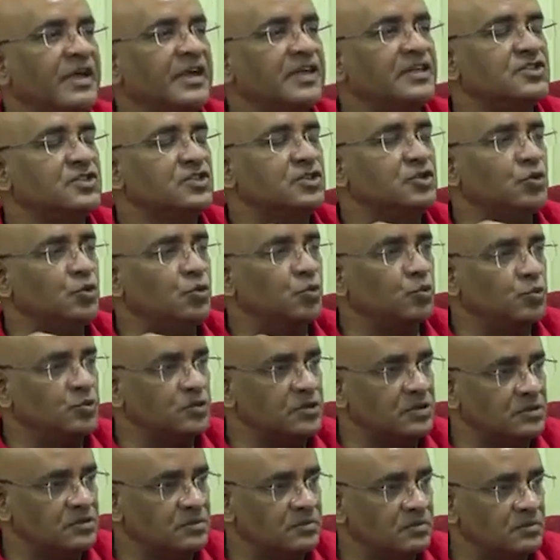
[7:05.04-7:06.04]
its
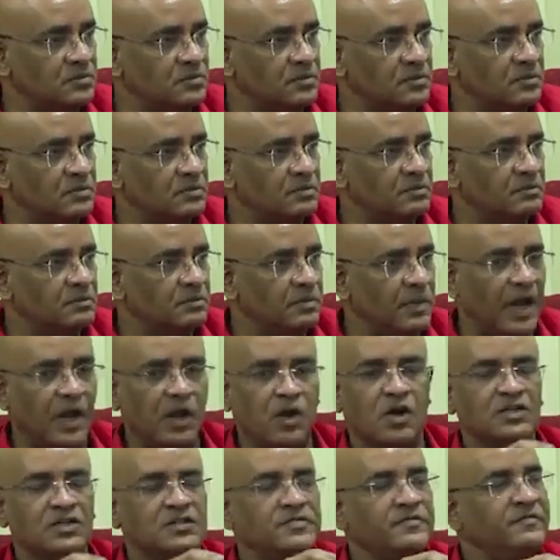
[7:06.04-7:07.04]
use,
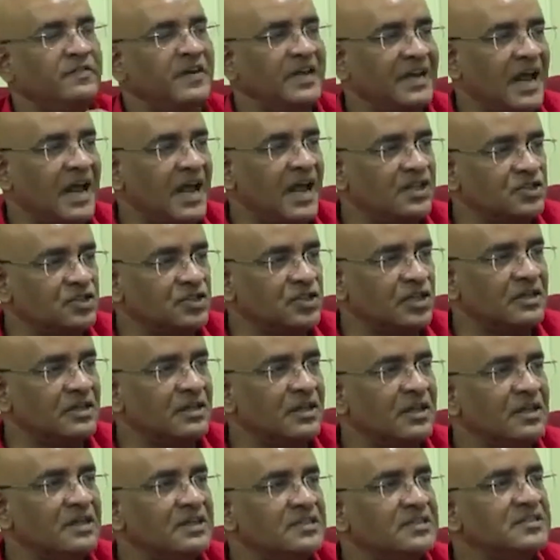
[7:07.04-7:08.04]
because financial
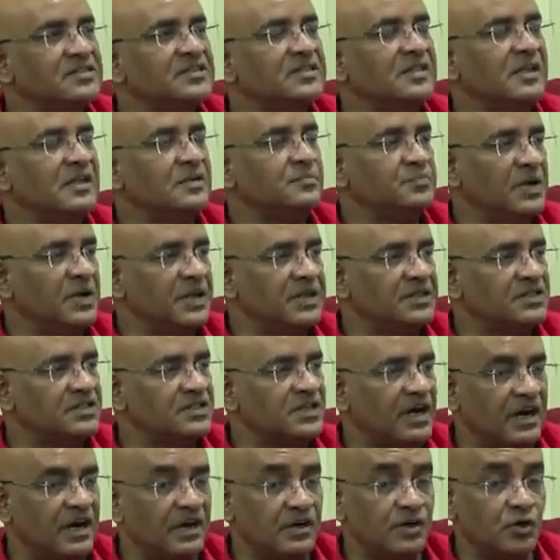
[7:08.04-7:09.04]

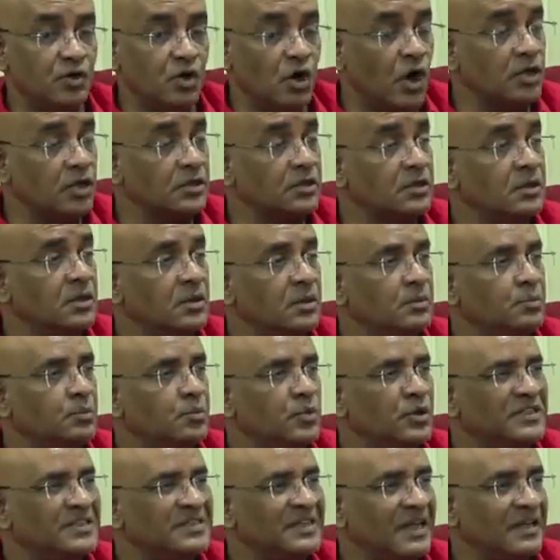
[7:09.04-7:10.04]
statements are not
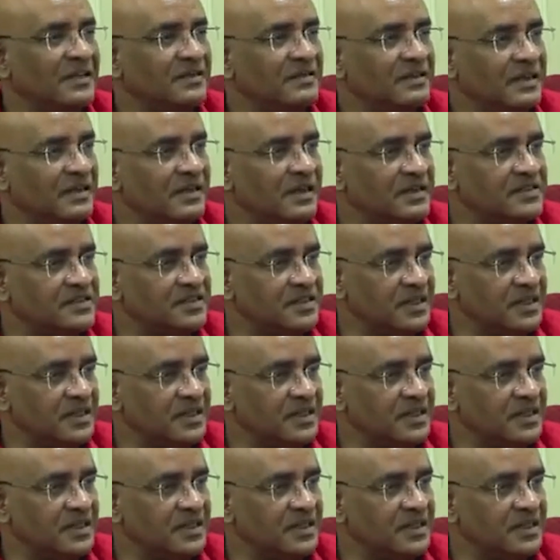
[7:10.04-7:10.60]
presented as